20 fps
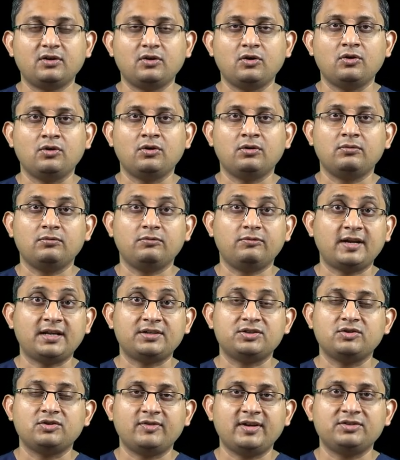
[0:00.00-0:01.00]
or
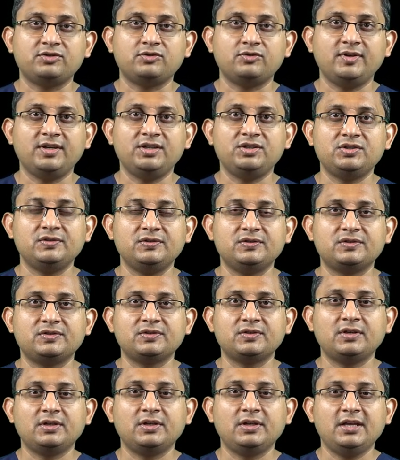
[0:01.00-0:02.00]
fracture
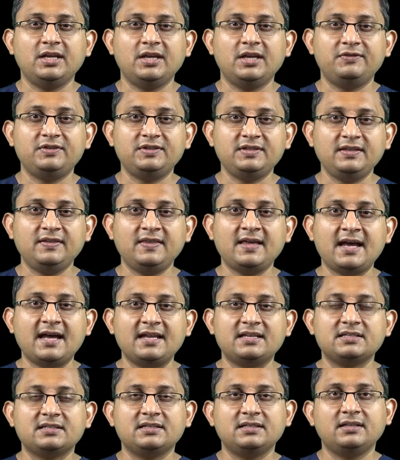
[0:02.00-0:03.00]
restorations. If you see
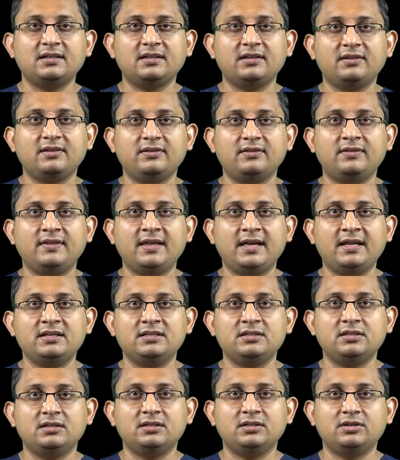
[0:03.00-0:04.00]
that,
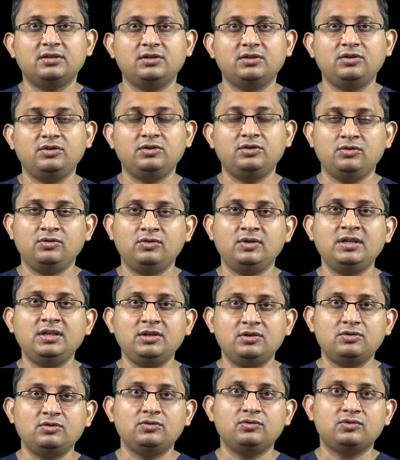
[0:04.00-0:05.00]
then you
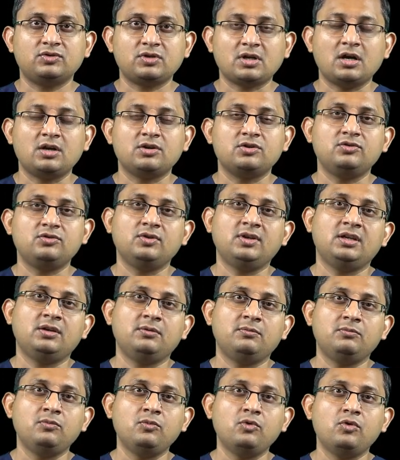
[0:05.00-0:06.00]
need to start
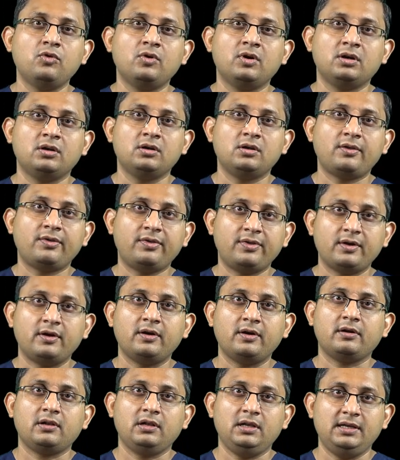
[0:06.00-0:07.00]
doing more
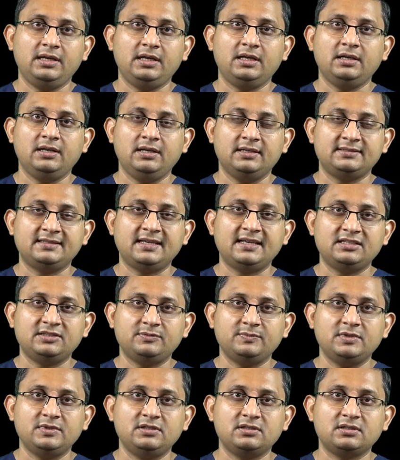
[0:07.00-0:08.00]
thorough clinical
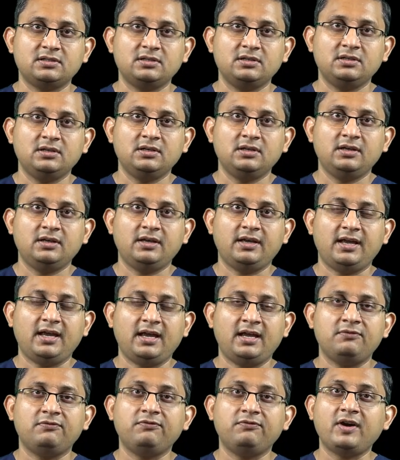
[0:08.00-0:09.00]
assessment
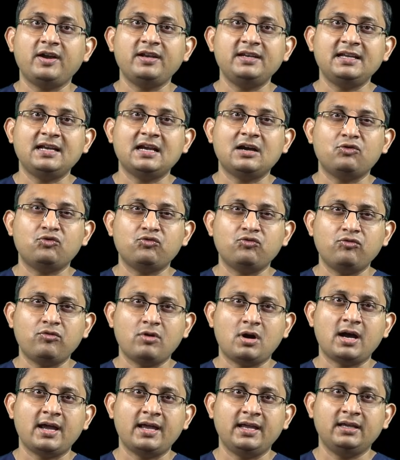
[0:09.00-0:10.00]
and finding out
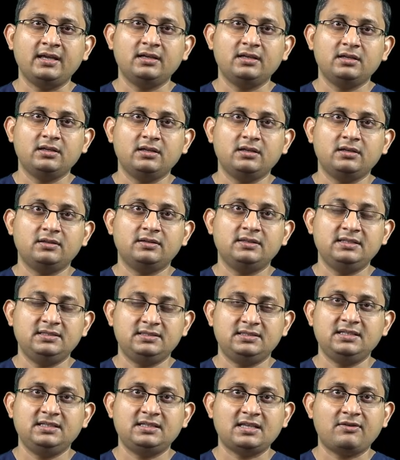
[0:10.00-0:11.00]
why these
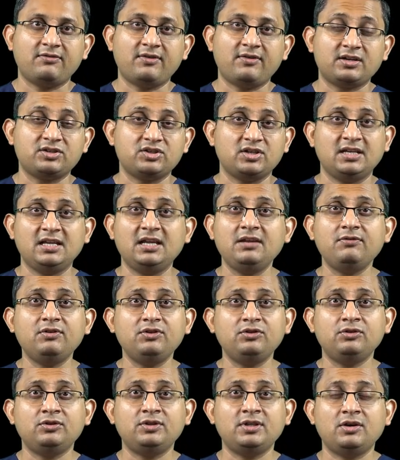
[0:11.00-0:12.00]
teeth are fracturing,
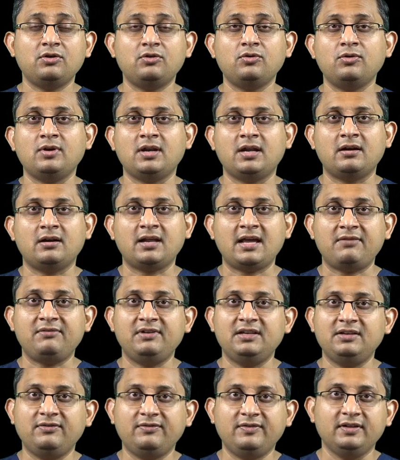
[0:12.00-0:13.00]
even though they all are
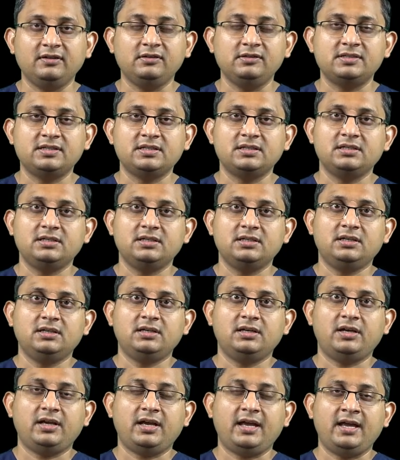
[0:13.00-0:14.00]
heavily filled
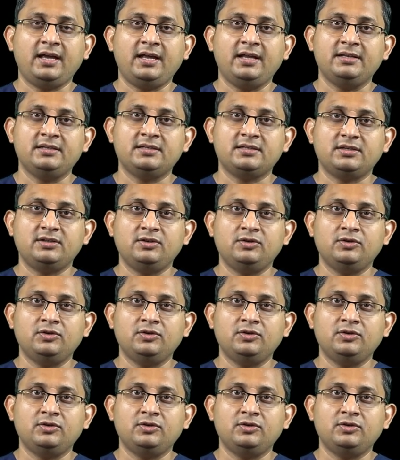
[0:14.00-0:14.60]
and